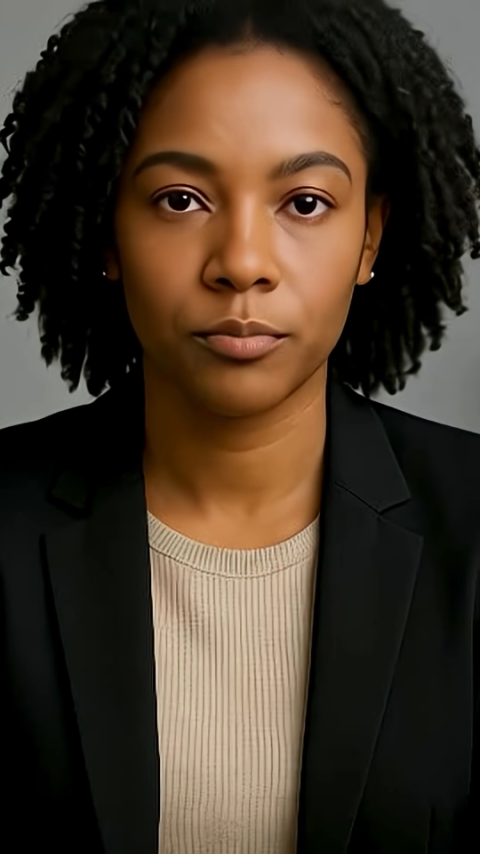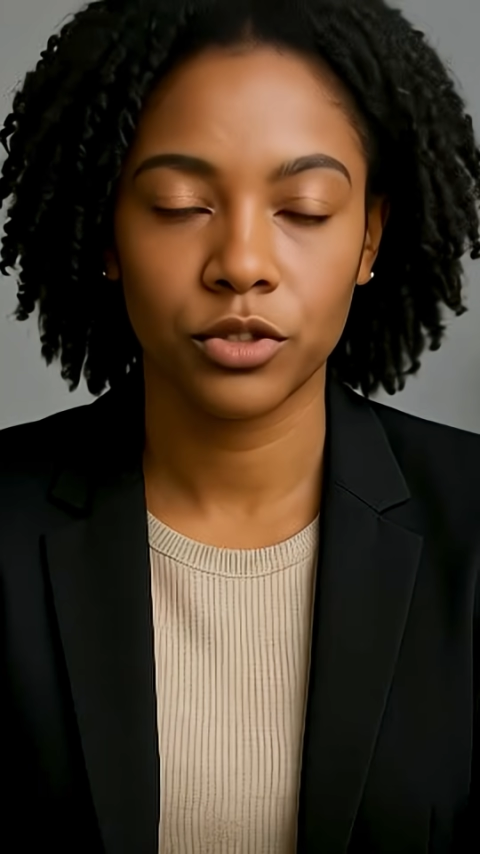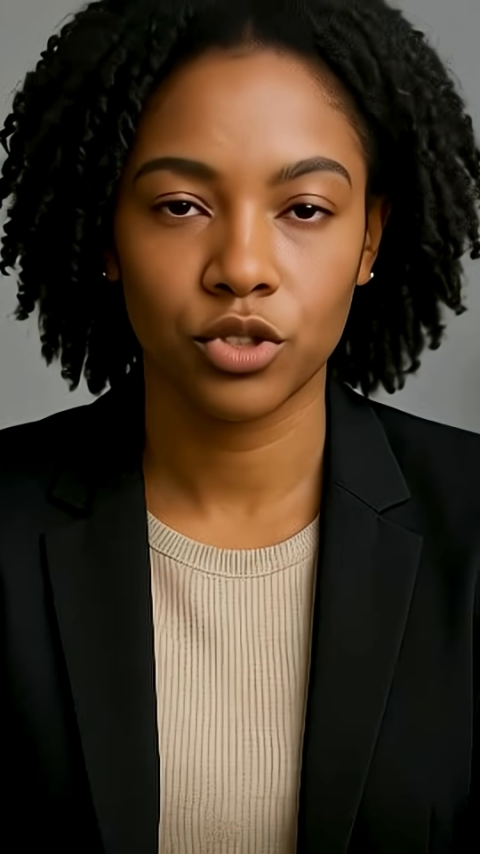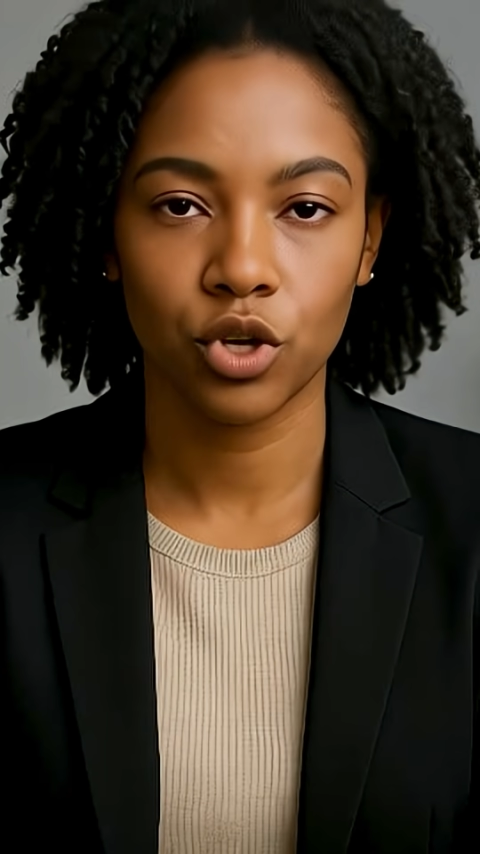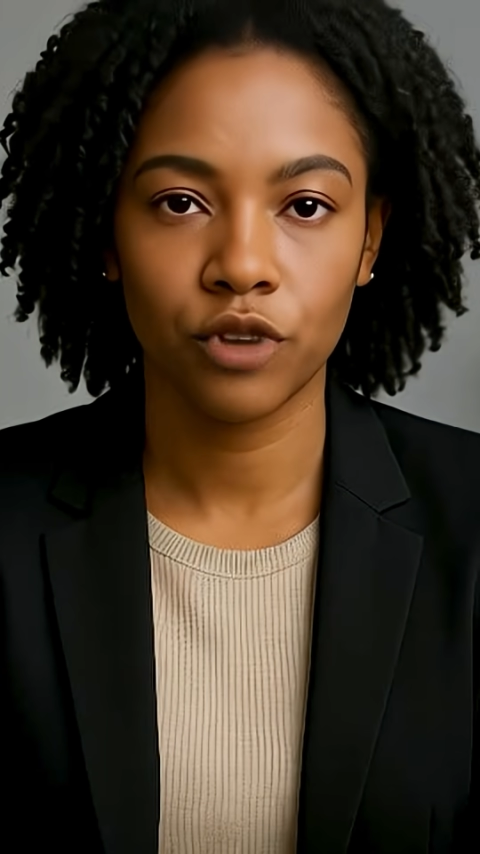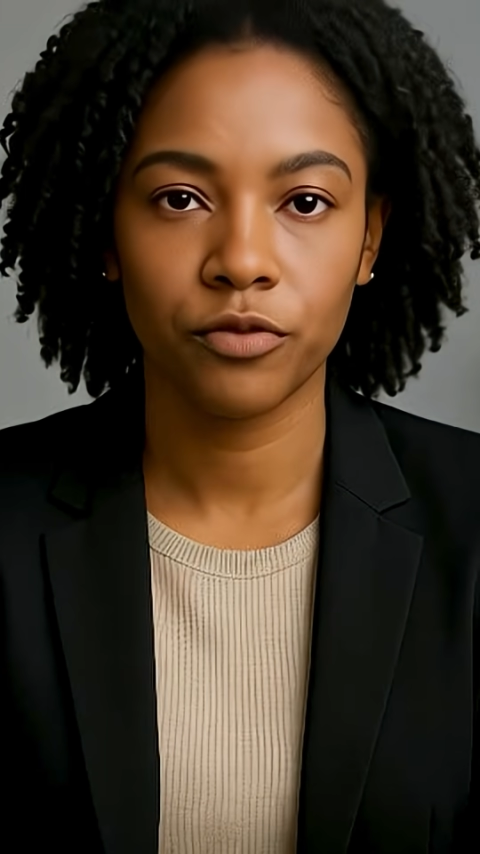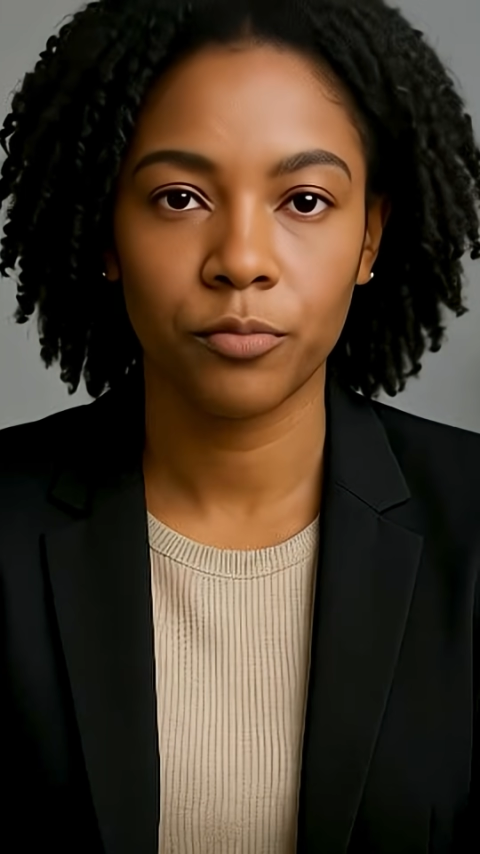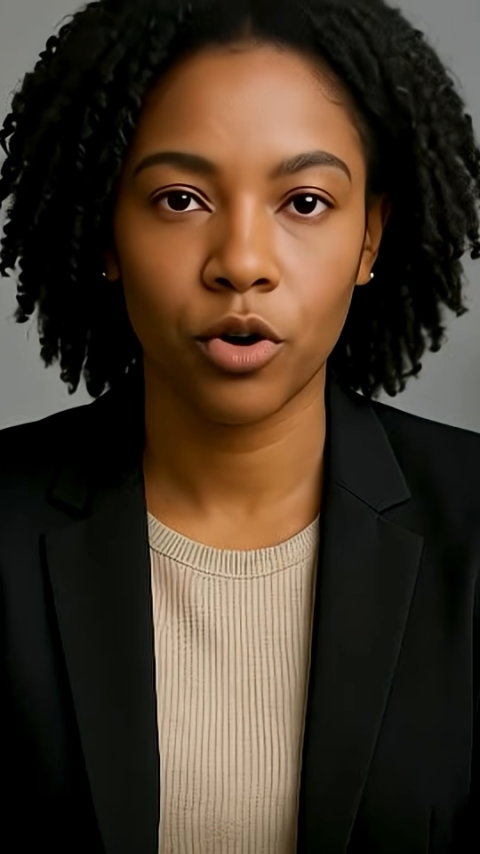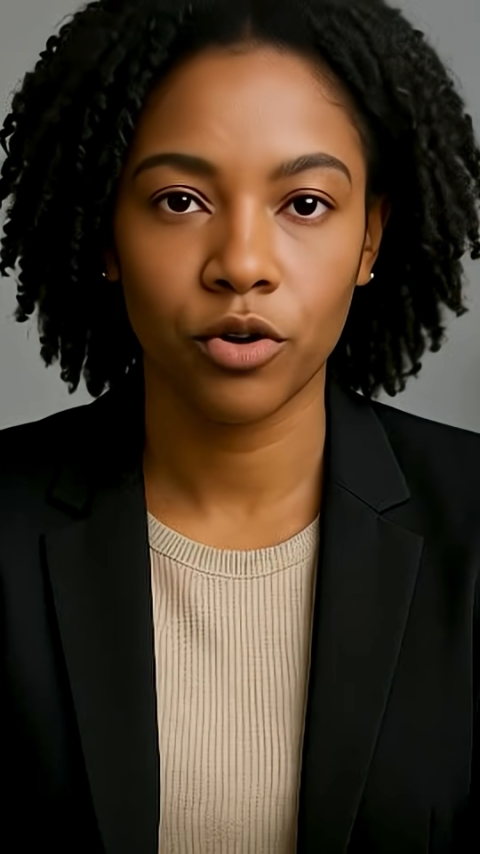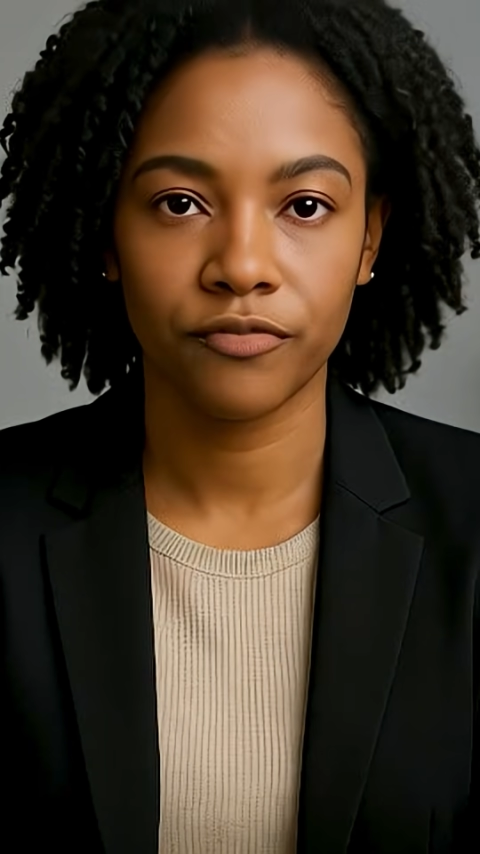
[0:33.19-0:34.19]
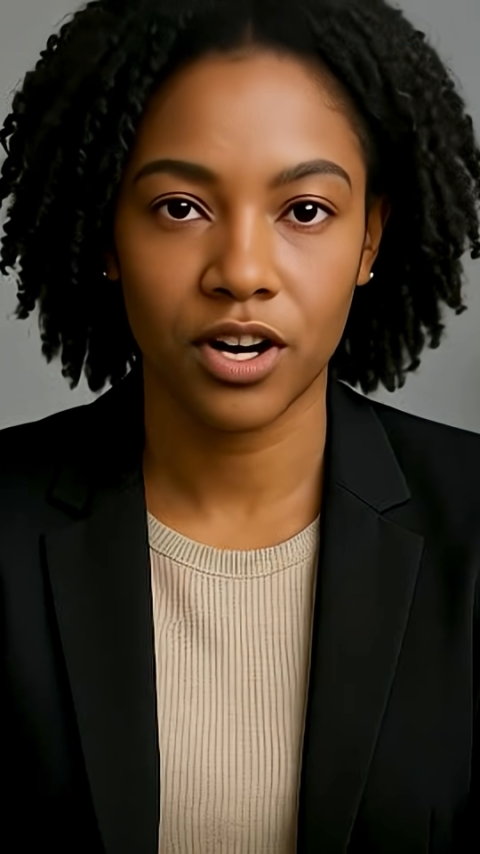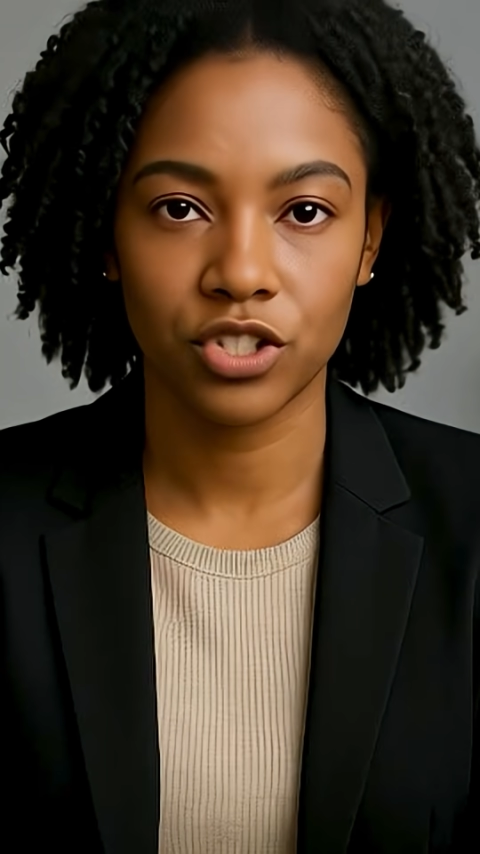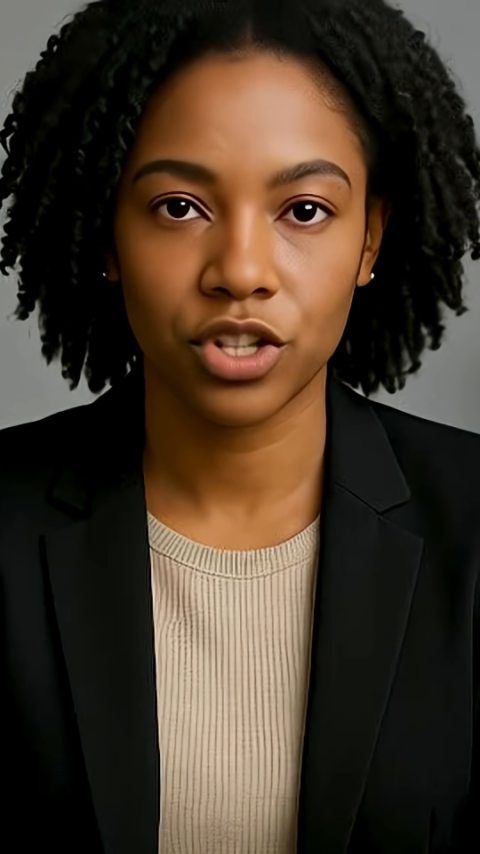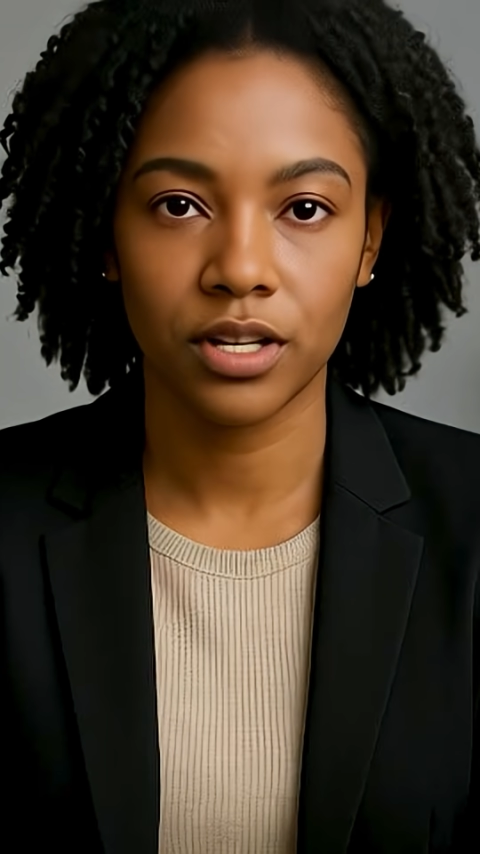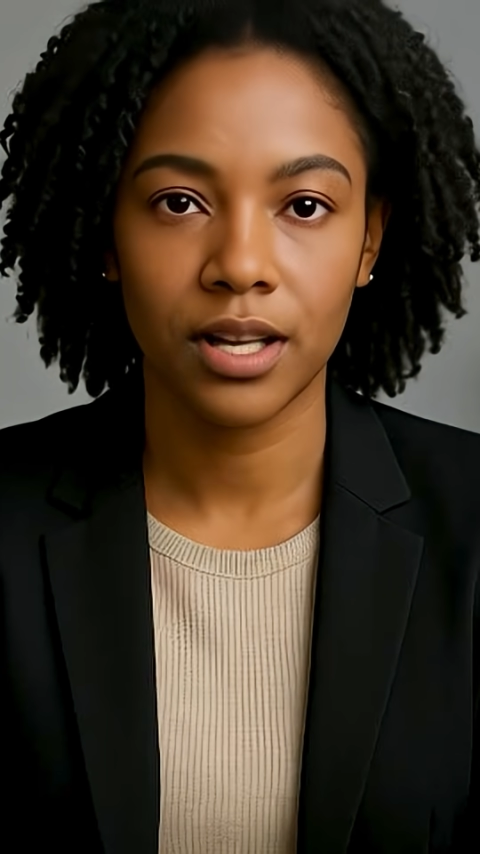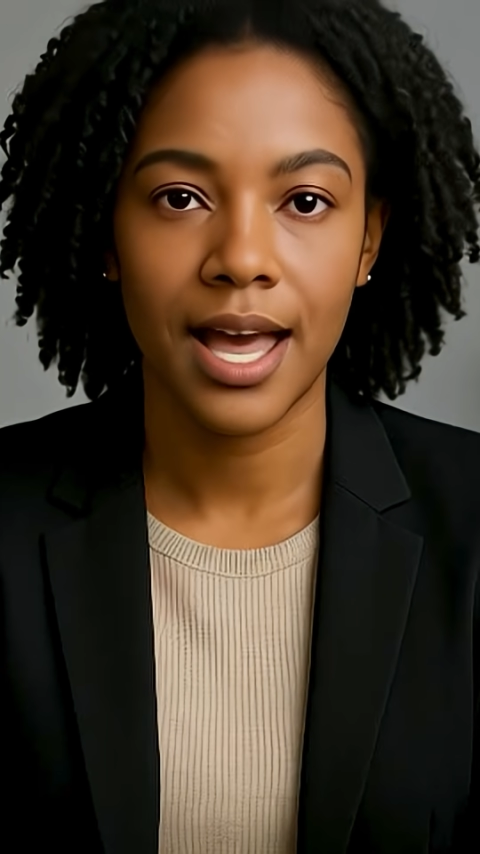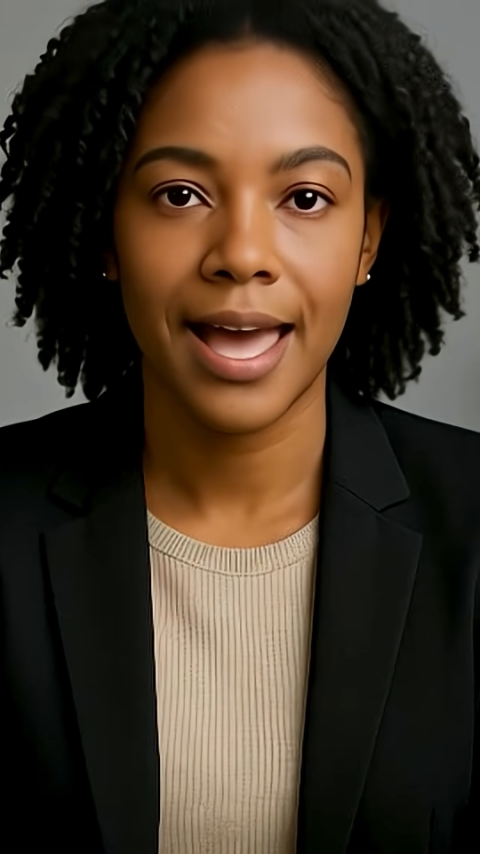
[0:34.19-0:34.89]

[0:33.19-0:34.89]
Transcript: preserved motor function,